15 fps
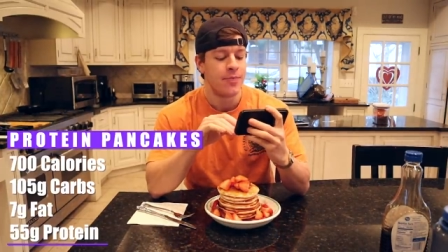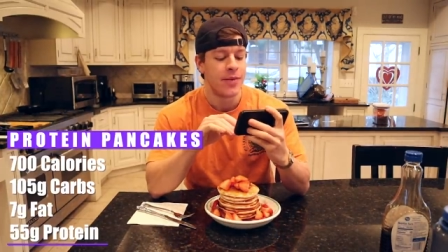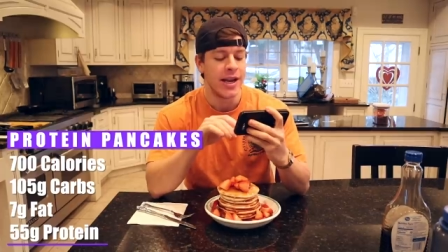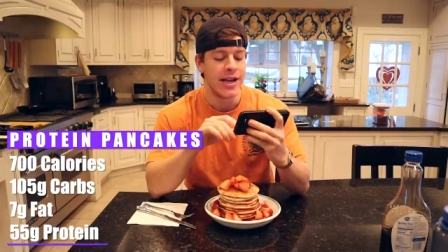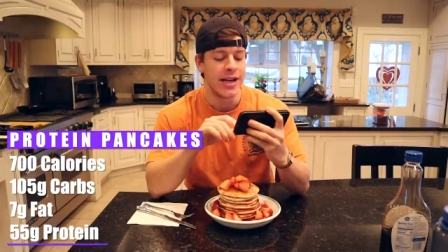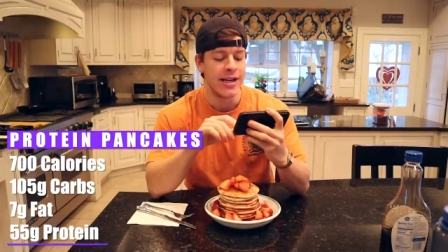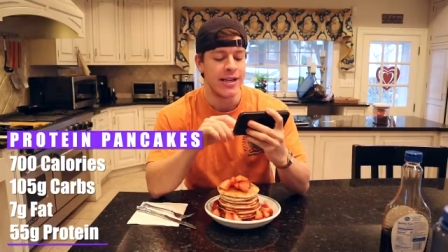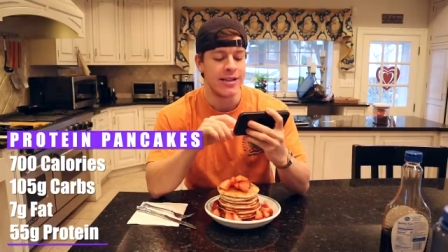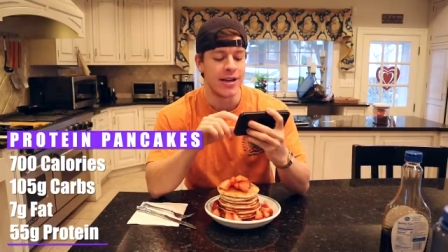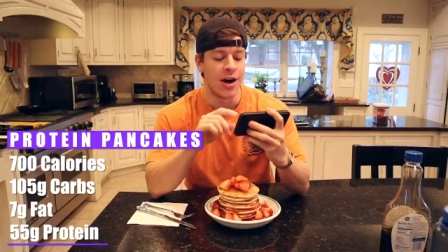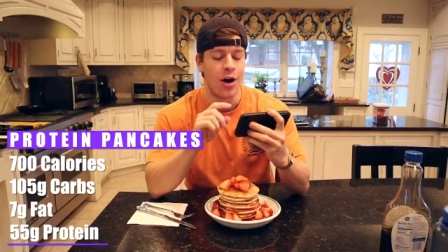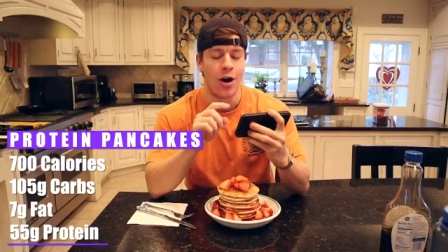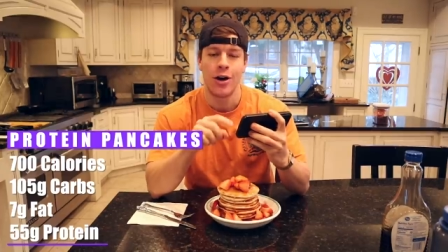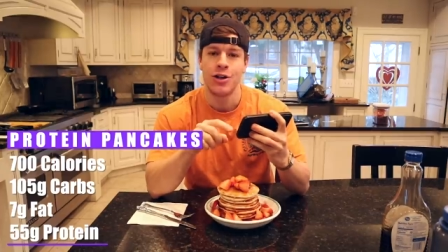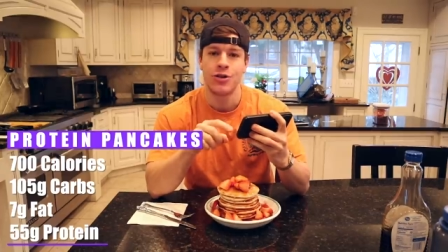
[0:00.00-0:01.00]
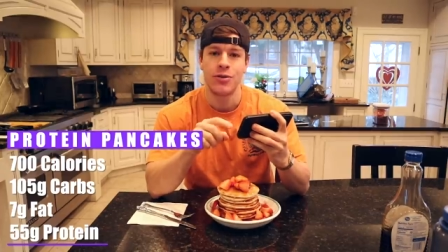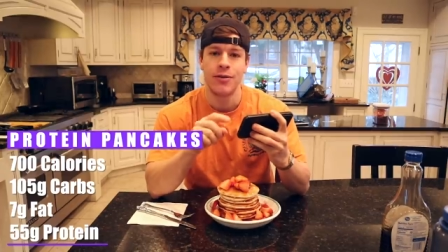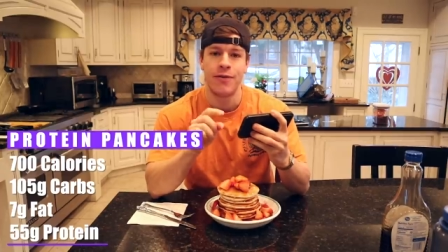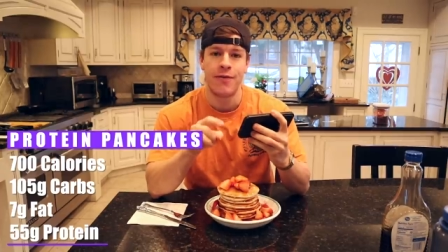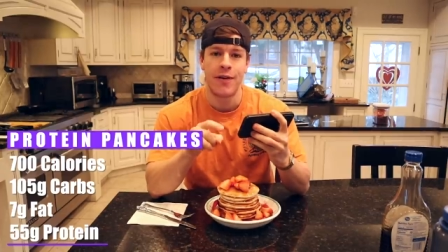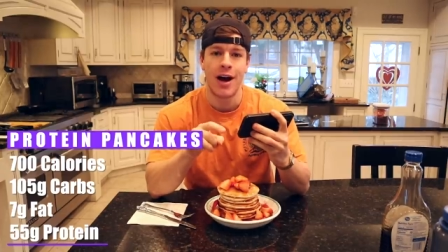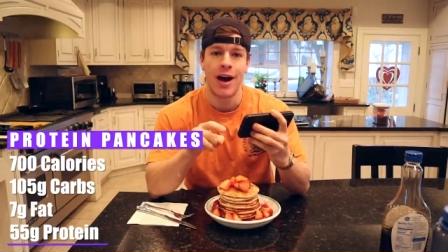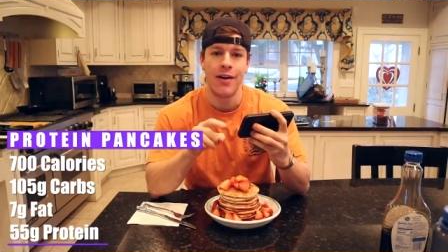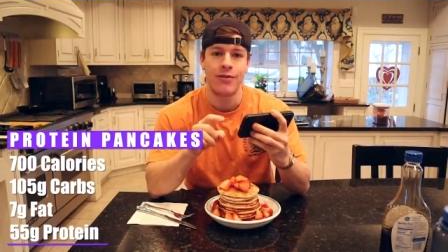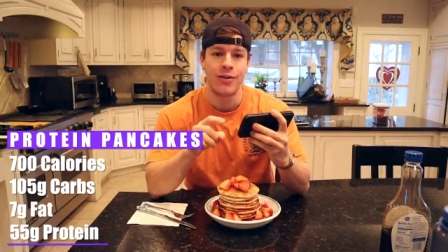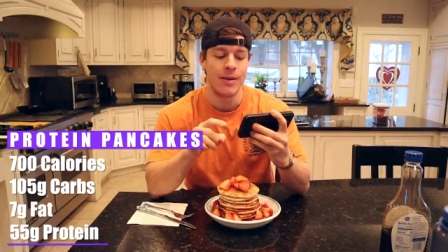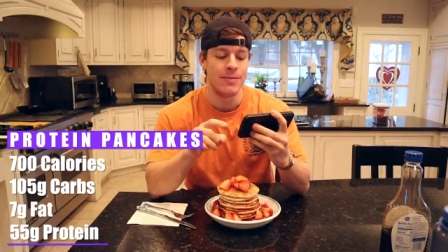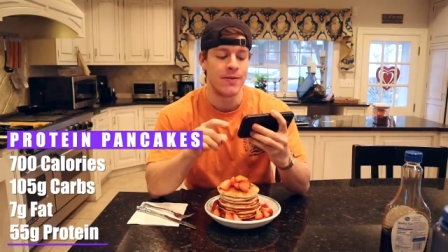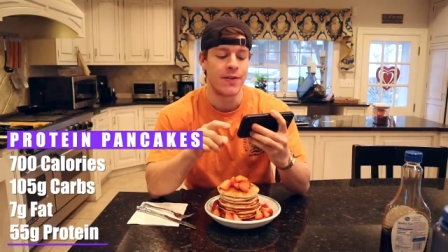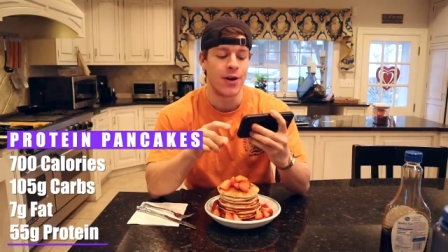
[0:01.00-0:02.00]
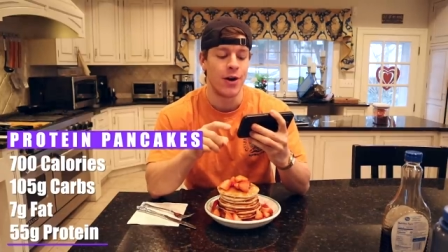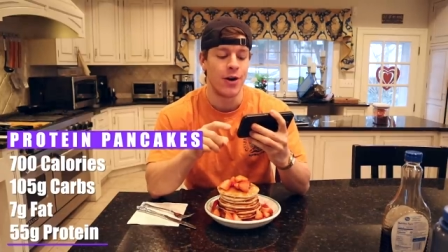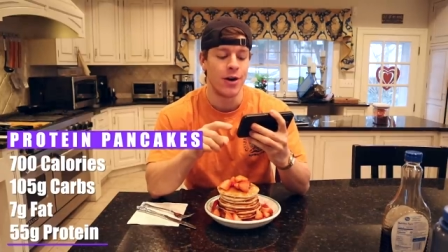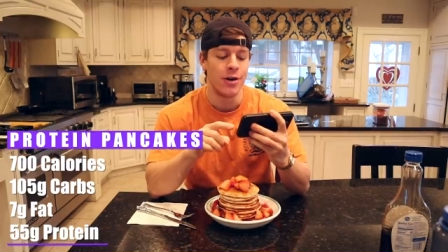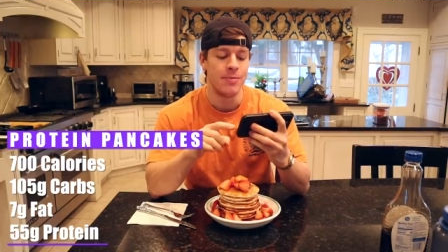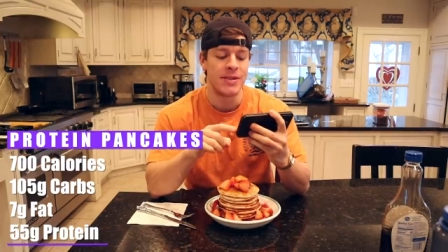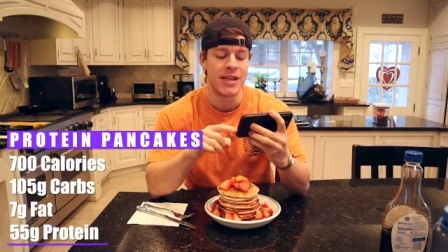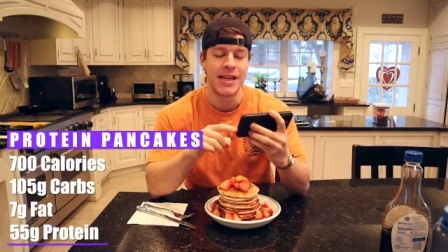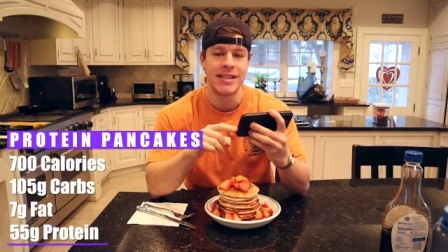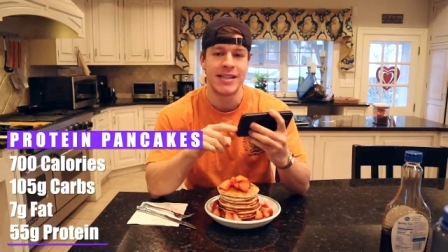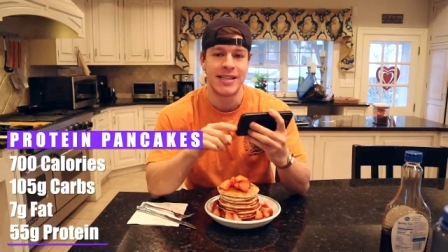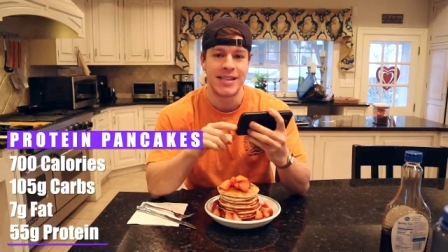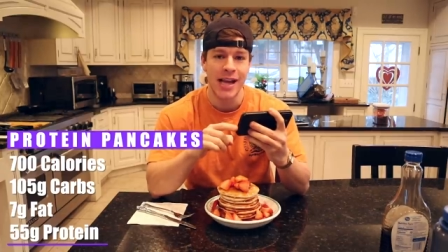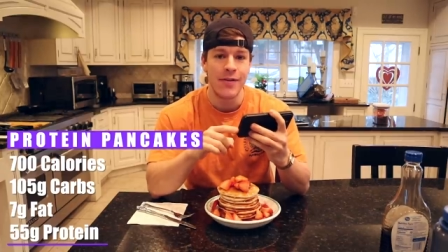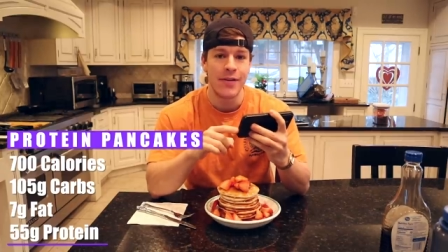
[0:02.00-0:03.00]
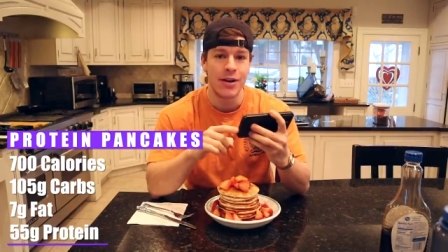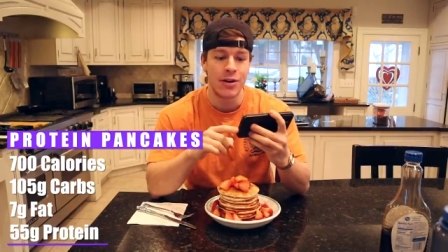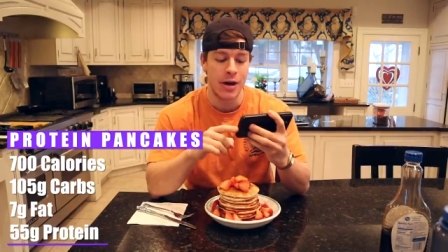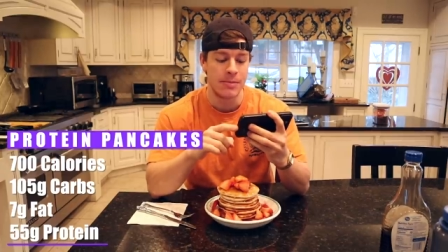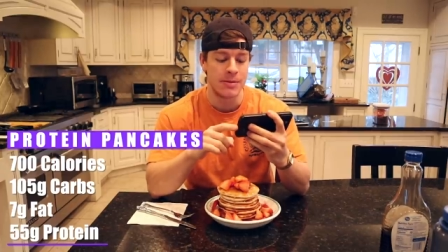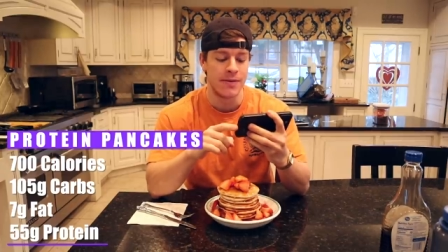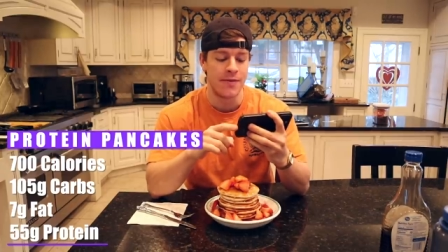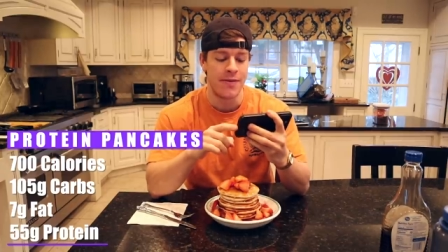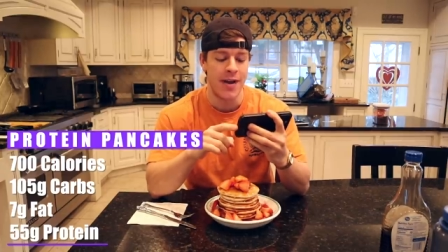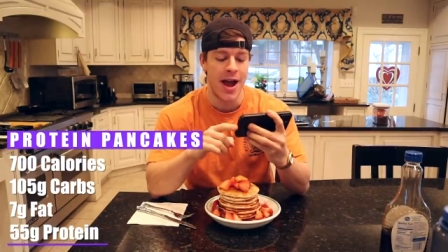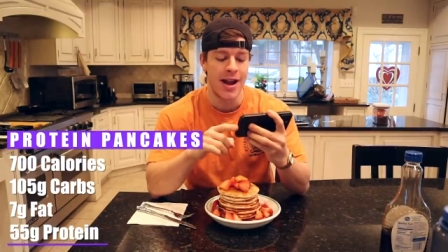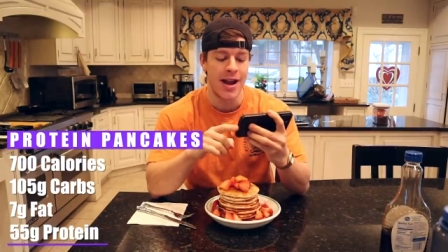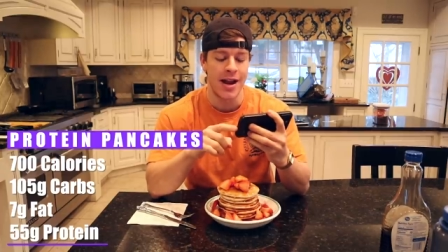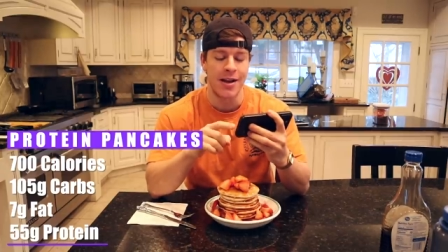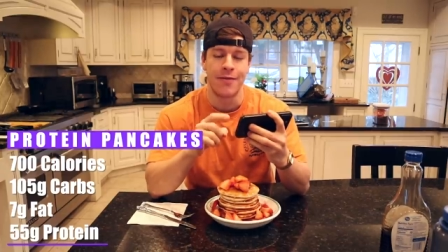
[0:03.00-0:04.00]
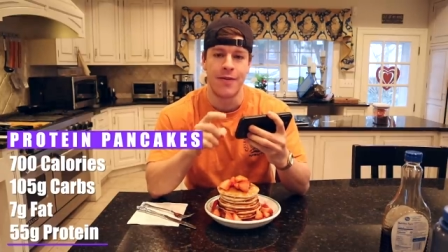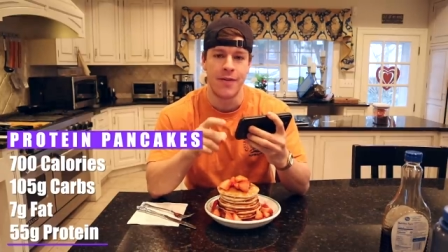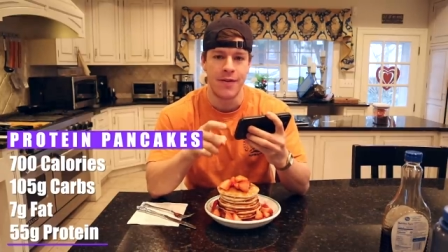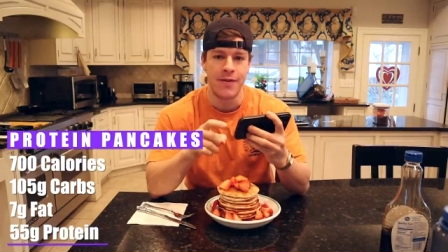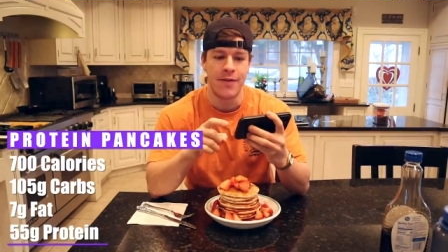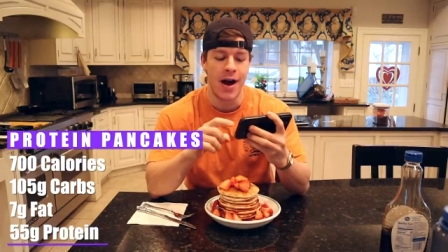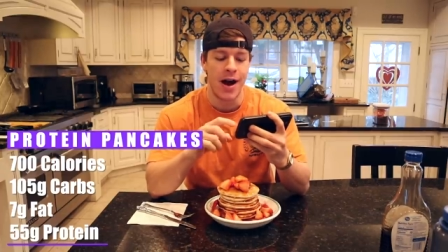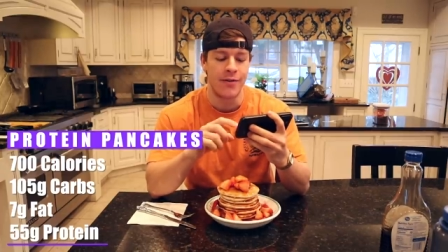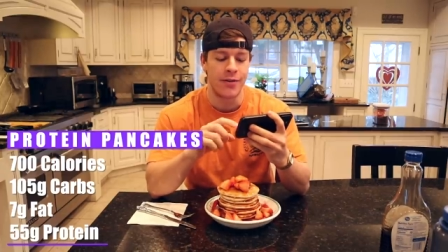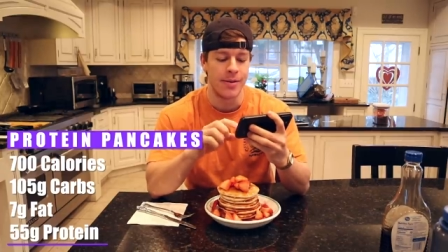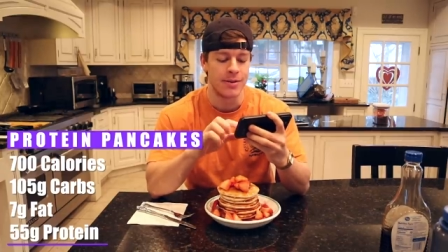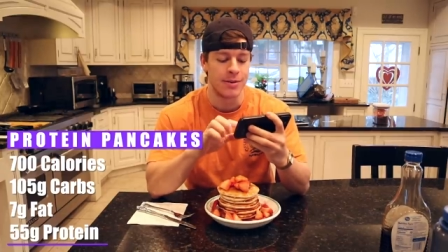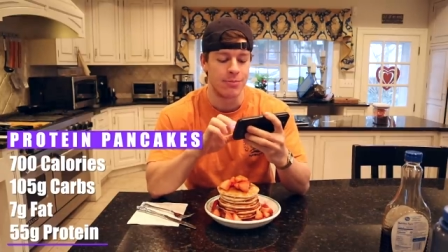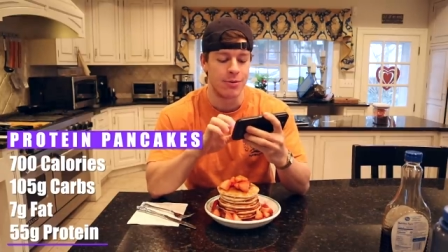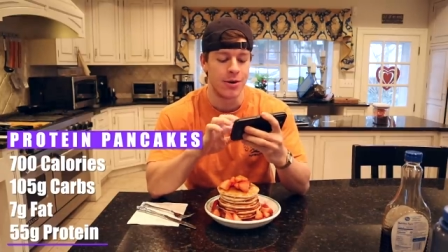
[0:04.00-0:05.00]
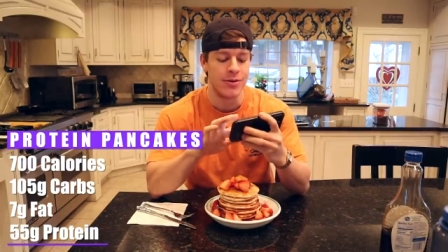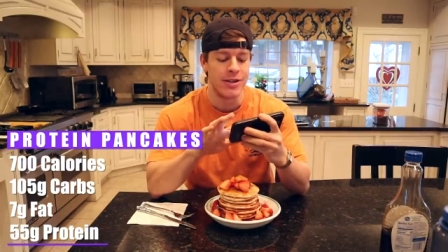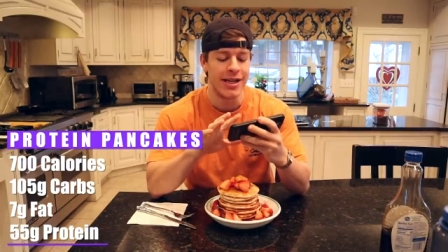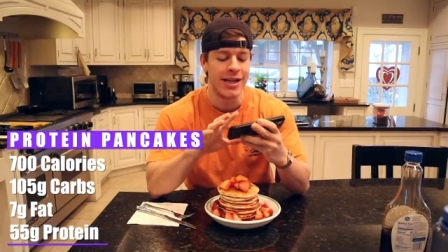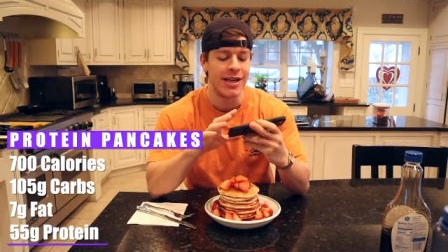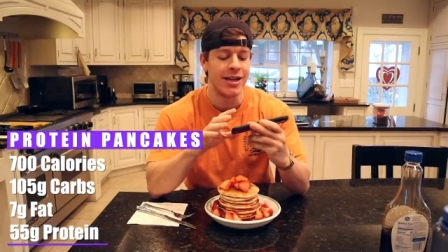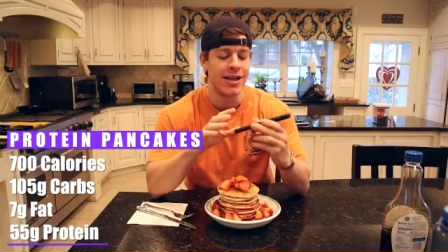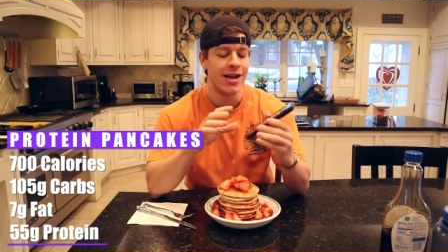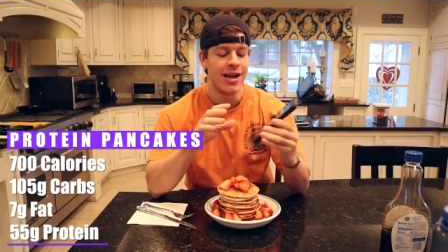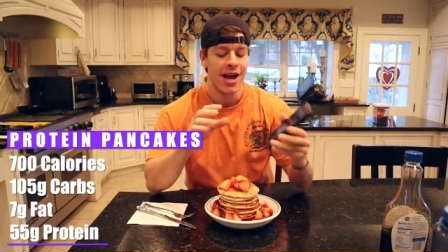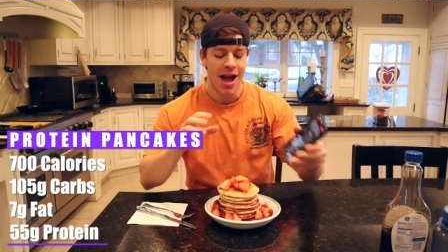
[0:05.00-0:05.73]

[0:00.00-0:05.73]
It is 105 grams of carbs, 7 grams of fat, and 55 grams of protein.